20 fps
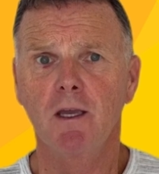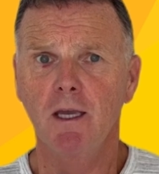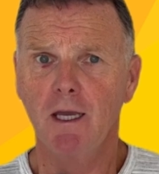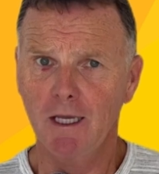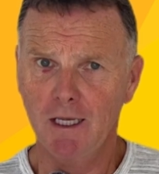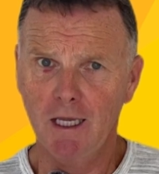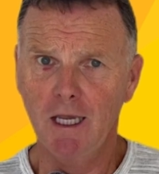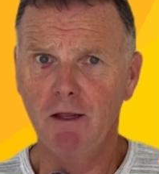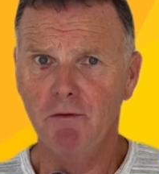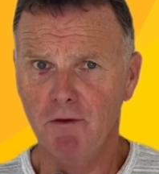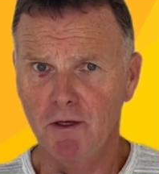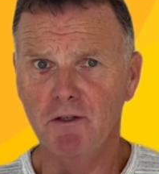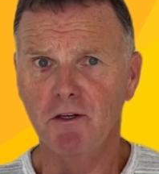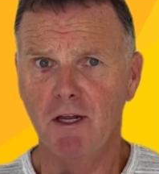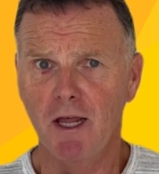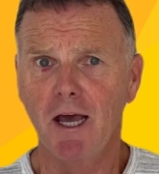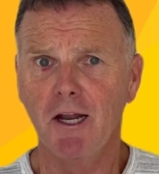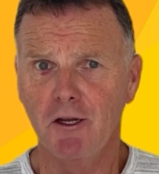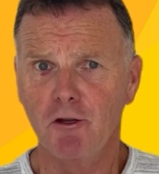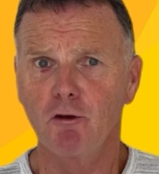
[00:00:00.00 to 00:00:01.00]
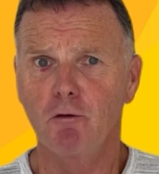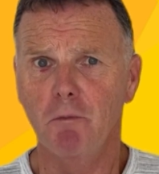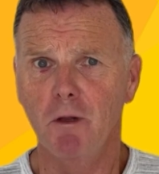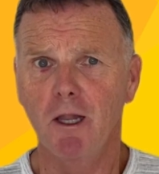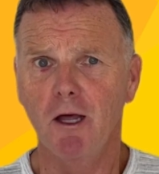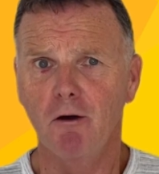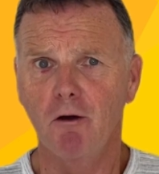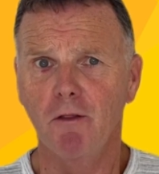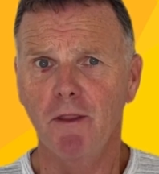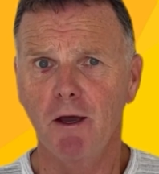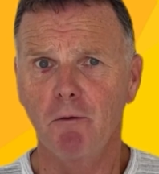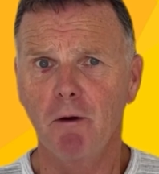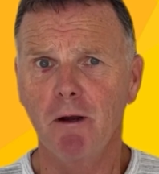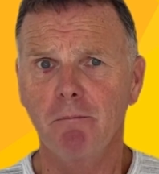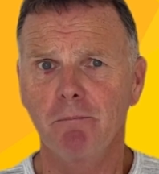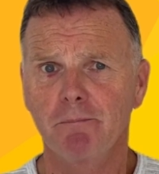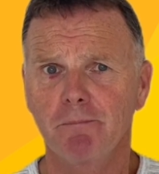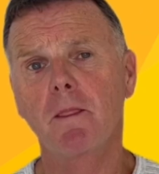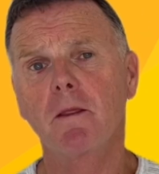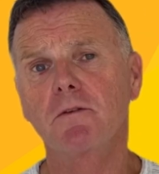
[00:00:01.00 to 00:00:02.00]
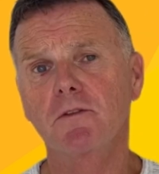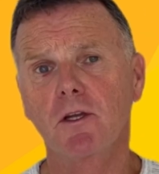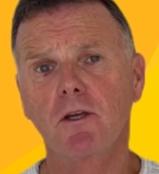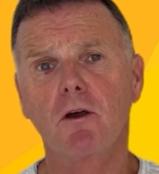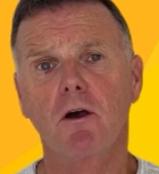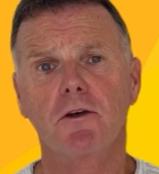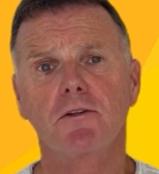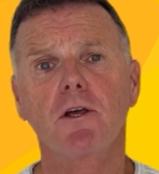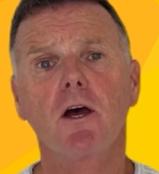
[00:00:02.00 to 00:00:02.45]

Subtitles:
Again, there's an article below on that one. So guys,